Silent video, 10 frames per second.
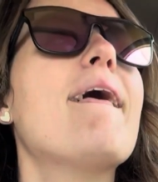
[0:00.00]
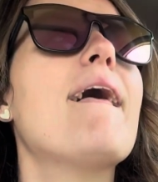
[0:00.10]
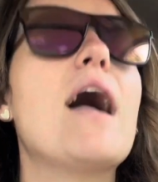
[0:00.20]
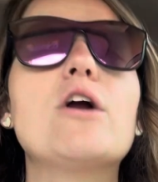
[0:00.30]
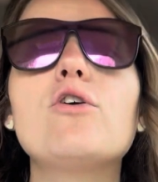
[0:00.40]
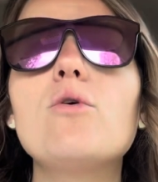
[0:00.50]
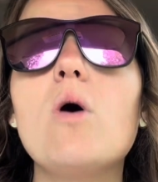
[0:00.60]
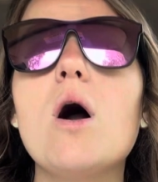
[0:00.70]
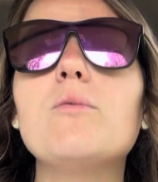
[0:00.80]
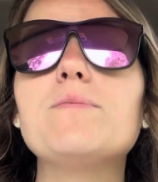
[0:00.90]
I grew
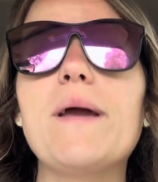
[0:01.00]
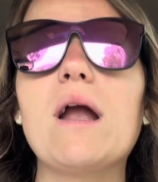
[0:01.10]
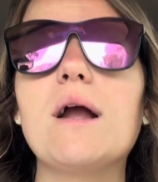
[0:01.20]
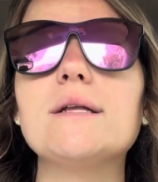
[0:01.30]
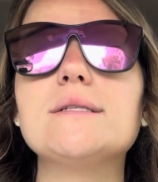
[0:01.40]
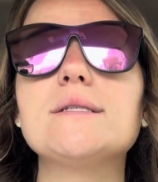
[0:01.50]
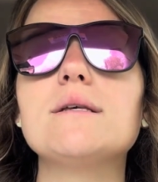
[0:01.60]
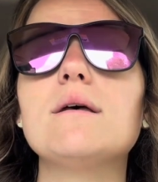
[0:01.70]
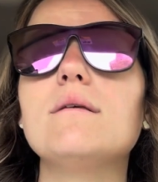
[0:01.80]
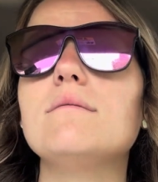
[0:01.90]
up with parents
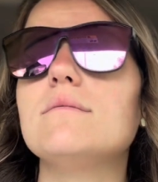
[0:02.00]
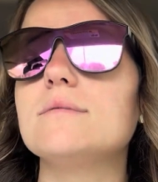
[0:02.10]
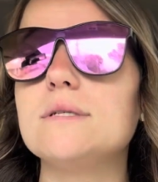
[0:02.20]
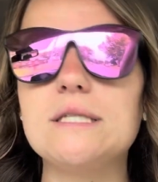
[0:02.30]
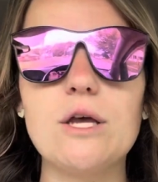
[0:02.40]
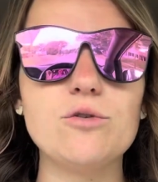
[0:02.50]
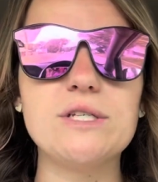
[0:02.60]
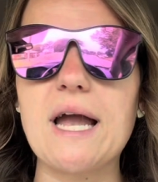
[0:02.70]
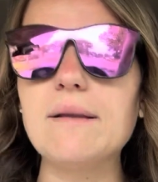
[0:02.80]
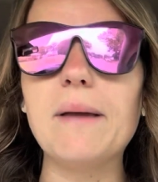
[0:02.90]
who
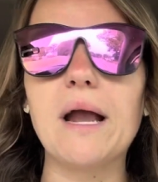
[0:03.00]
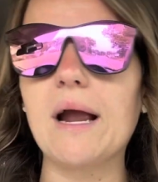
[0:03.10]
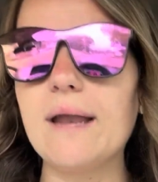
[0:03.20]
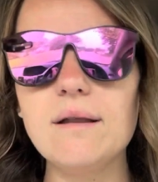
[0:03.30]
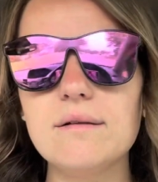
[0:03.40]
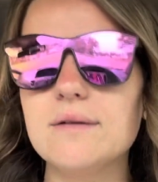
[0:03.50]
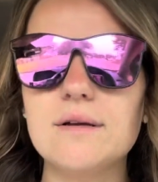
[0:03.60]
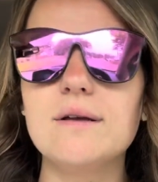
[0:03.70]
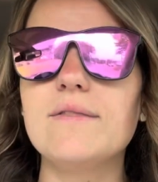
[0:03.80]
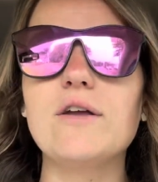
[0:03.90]
stayed married.
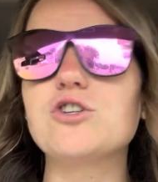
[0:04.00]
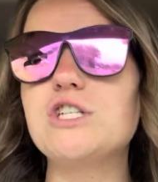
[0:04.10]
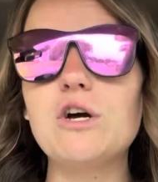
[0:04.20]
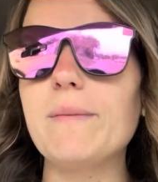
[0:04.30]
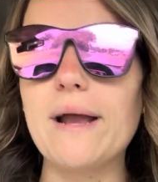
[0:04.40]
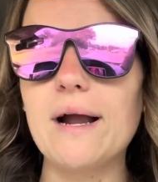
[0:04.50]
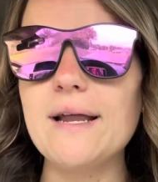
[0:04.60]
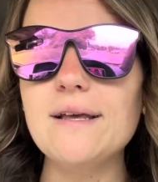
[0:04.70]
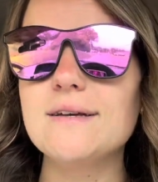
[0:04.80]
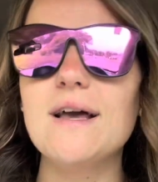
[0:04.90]
They're still
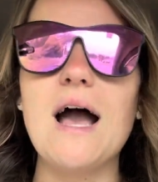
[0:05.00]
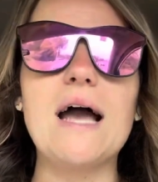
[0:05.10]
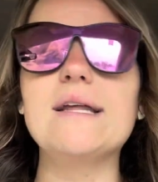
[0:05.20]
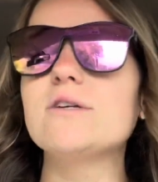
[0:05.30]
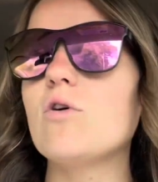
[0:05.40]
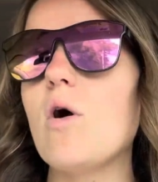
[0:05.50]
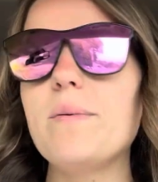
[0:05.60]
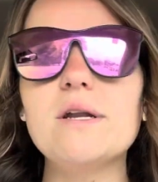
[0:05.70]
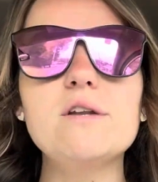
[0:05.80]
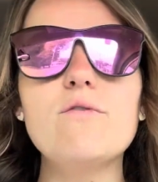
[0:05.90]
married. I didn't grow up
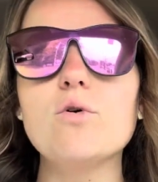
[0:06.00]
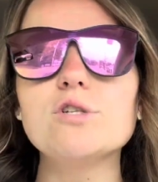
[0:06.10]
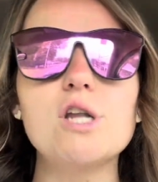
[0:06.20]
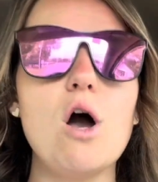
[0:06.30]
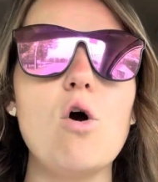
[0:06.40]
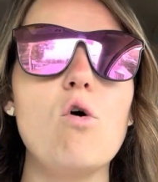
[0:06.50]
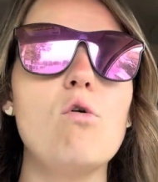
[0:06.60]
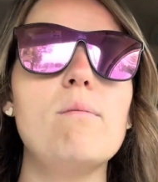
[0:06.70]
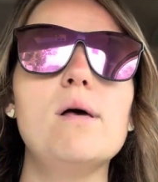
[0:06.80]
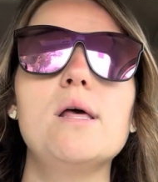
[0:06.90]
in a divorced
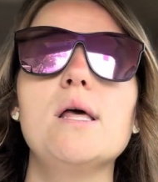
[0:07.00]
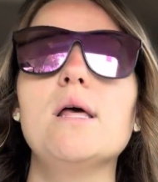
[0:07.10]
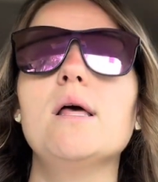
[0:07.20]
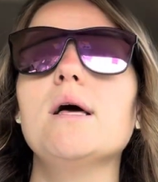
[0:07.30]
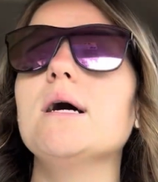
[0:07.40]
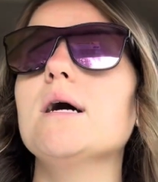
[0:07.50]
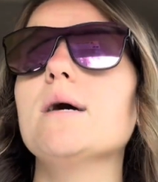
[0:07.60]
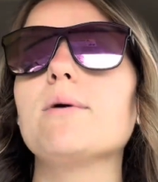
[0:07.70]
home or